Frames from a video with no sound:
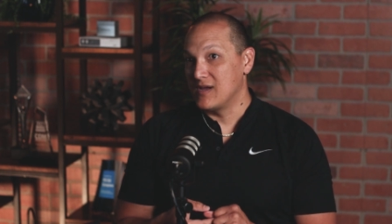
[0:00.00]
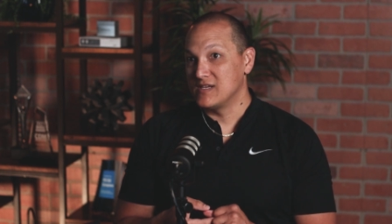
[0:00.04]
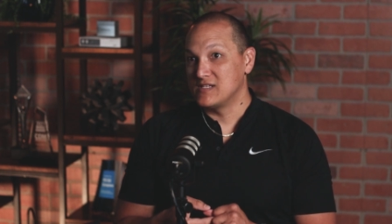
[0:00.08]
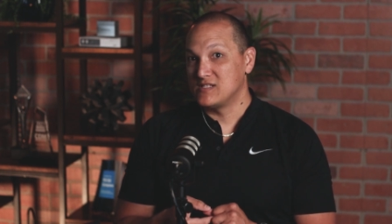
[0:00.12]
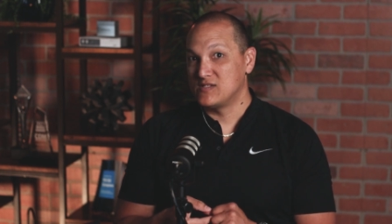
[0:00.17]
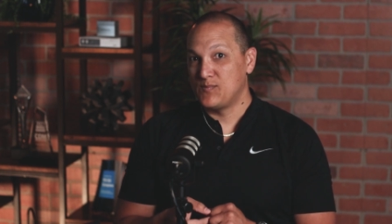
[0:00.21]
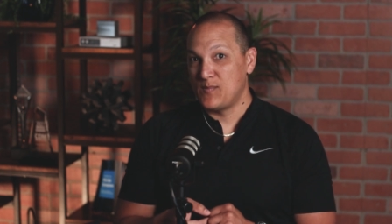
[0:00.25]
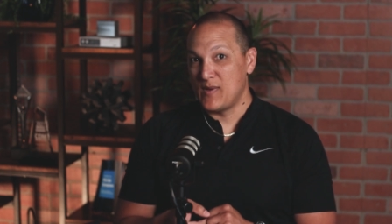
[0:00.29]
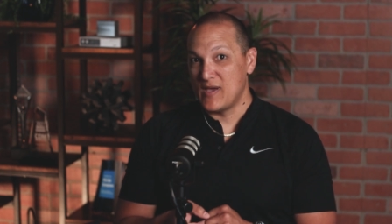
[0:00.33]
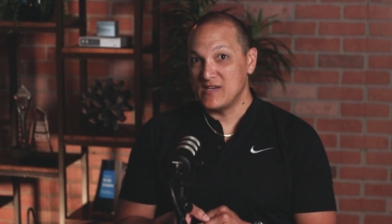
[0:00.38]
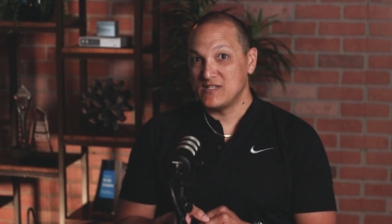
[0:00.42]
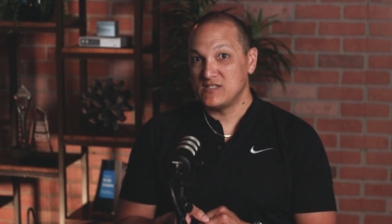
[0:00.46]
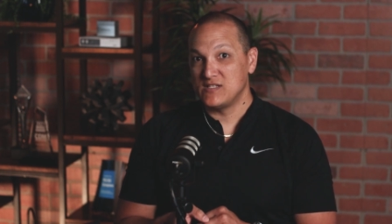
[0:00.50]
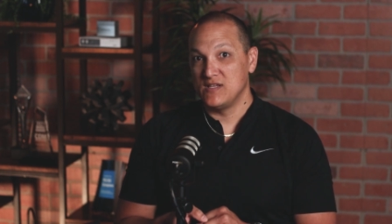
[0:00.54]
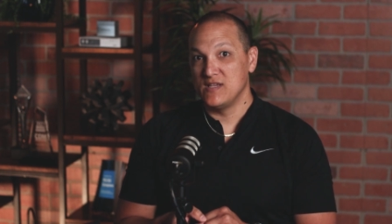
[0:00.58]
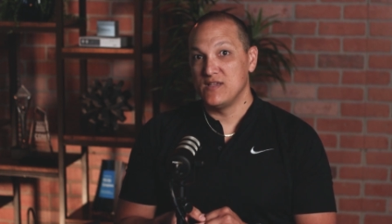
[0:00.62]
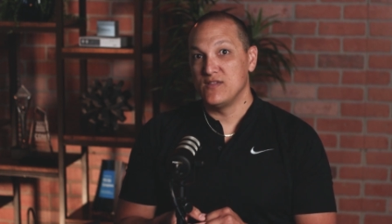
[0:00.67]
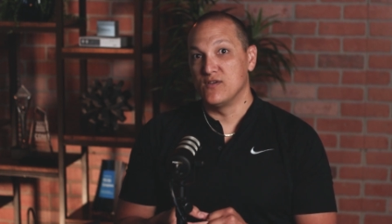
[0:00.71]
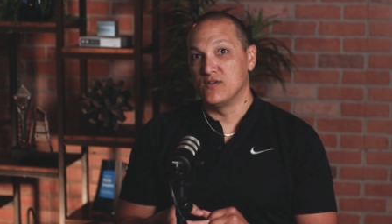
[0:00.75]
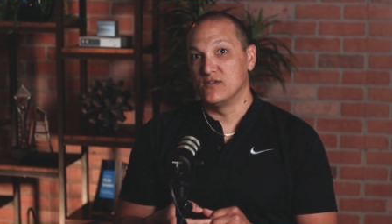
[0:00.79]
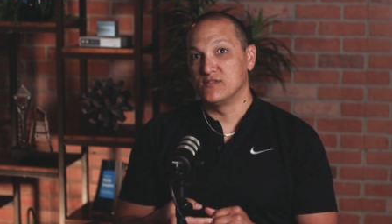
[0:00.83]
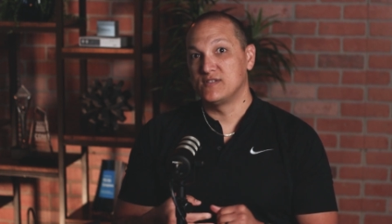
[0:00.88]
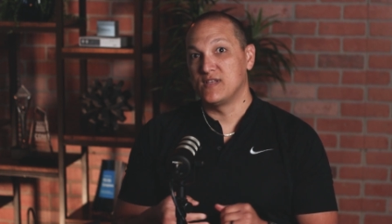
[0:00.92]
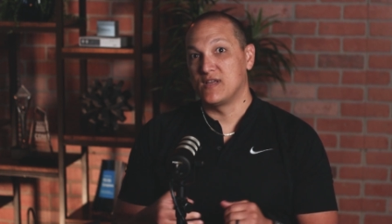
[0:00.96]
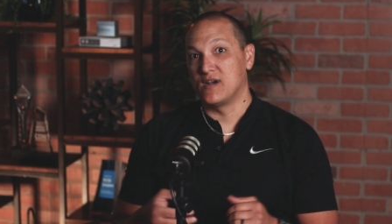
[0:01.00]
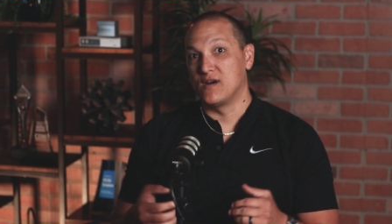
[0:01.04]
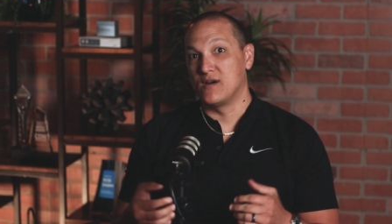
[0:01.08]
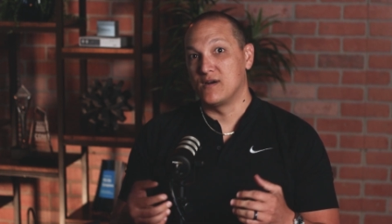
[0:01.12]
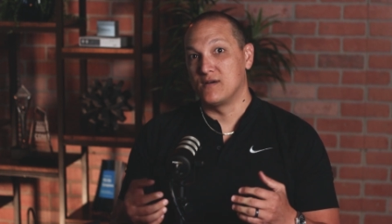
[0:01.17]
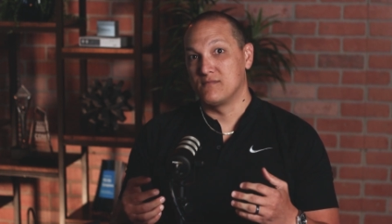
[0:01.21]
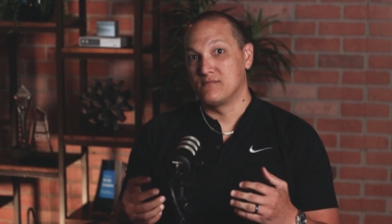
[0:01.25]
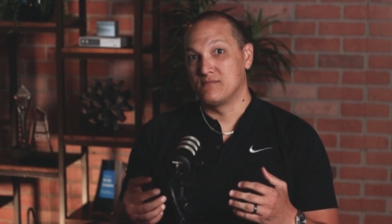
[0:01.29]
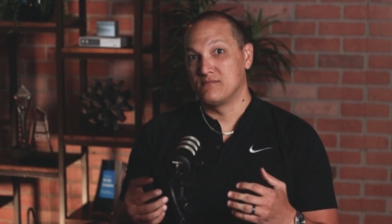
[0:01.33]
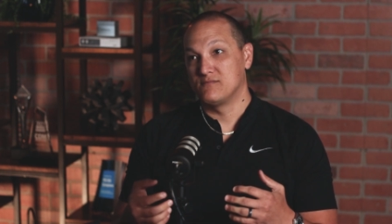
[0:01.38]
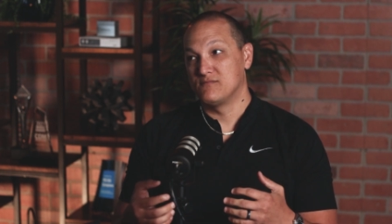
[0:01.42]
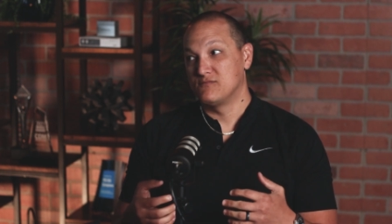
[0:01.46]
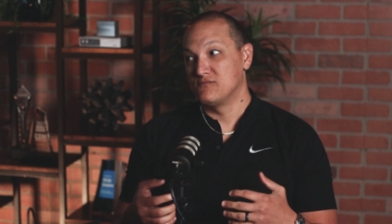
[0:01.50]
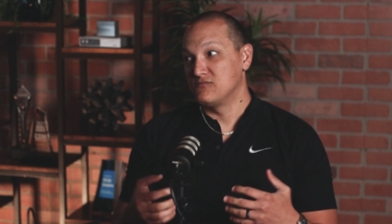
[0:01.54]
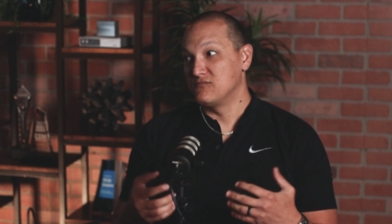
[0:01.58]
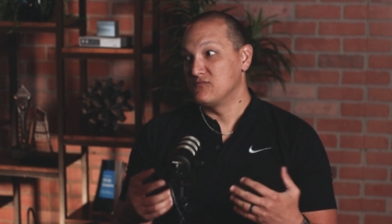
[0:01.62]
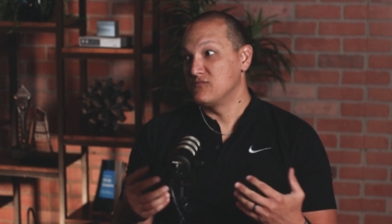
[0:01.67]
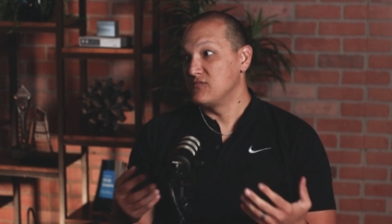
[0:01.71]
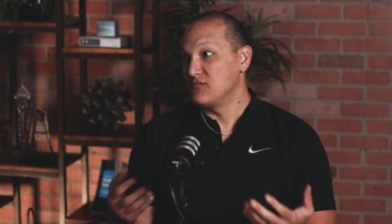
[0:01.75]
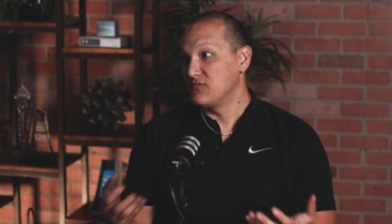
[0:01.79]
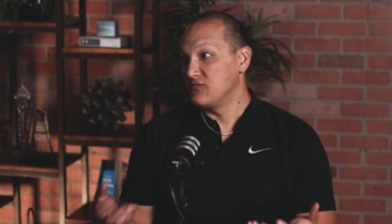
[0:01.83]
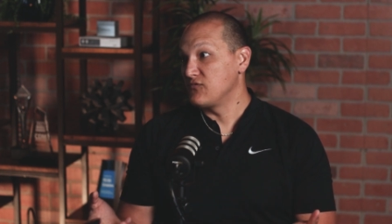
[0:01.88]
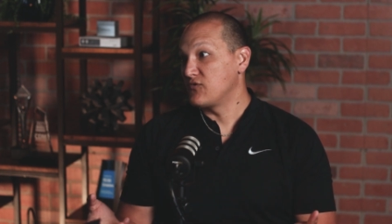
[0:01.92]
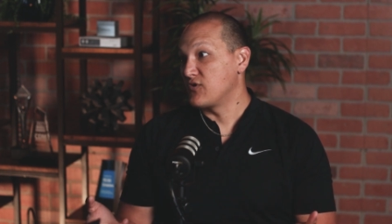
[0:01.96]
especially those that are
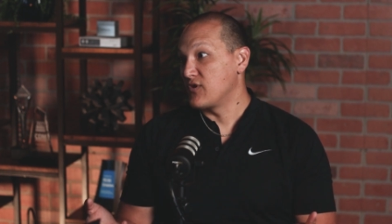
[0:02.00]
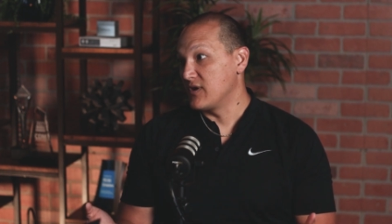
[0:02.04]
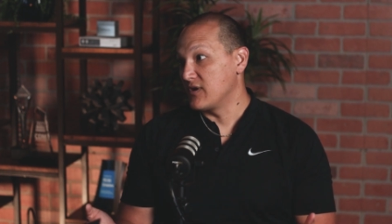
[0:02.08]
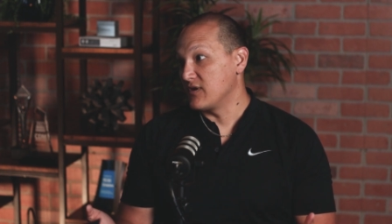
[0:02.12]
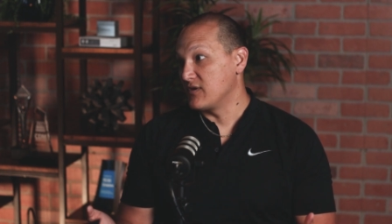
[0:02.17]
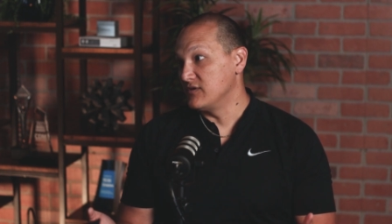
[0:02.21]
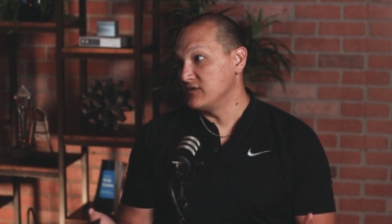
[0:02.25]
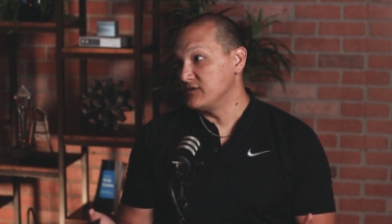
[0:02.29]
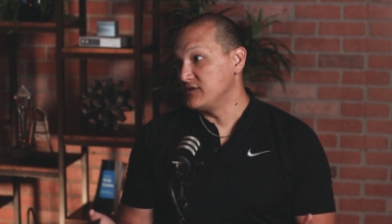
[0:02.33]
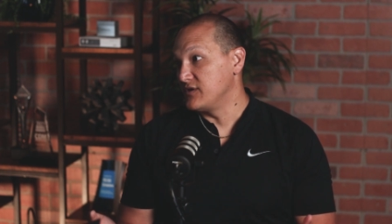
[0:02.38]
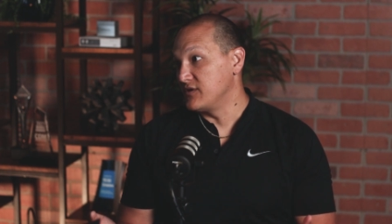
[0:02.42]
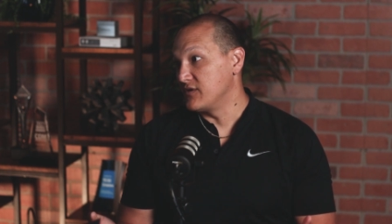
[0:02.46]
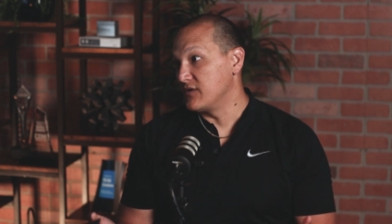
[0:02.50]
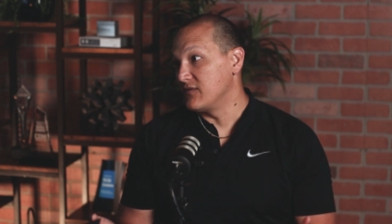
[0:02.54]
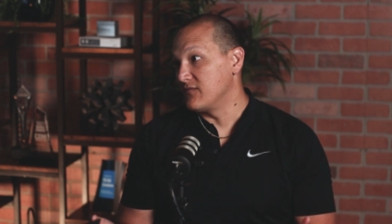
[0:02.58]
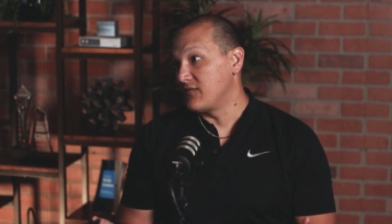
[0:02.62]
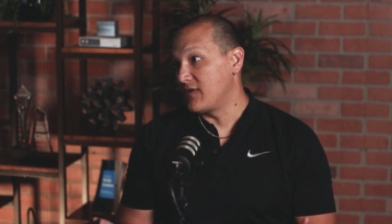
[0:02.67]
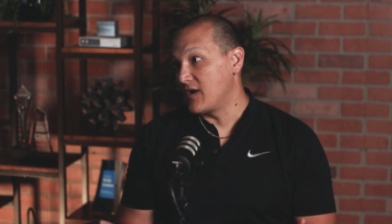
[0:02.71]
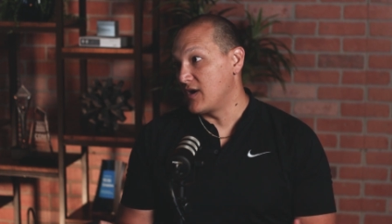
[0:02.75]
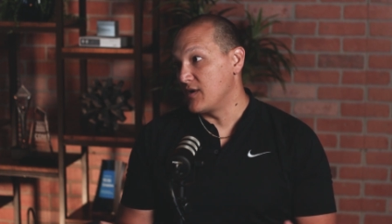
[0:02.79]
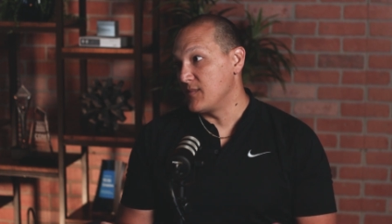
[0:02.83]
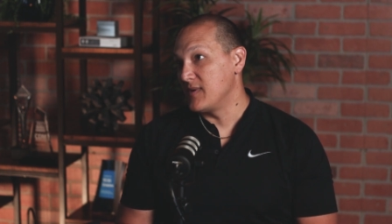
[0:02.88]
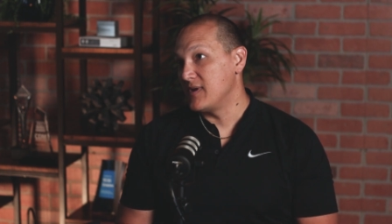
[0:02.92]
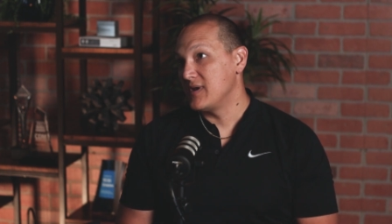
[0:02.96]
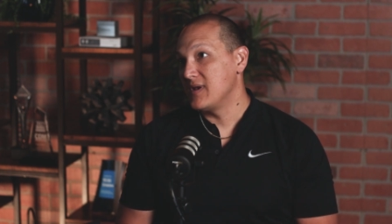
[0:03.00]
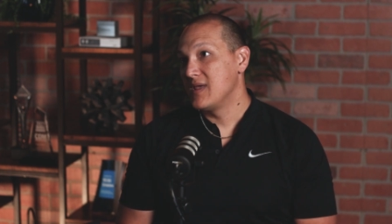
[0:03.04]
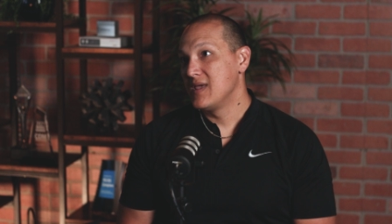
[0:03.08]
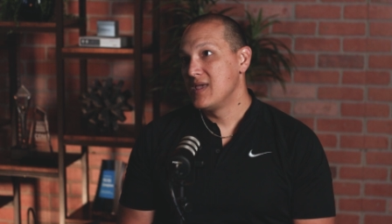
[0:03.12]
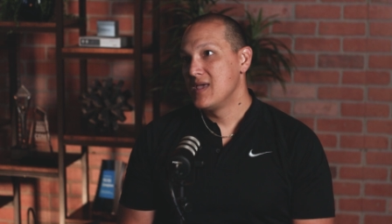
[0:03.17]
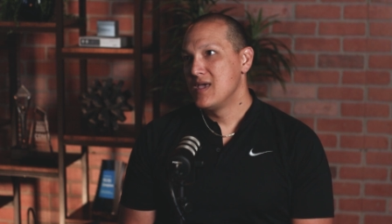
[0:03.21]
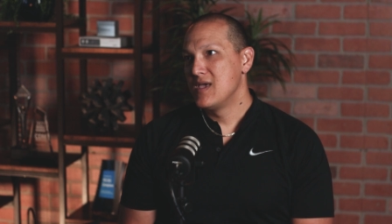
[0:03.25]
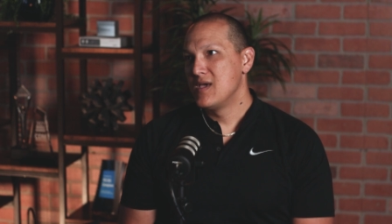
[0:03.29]
critical to your environment.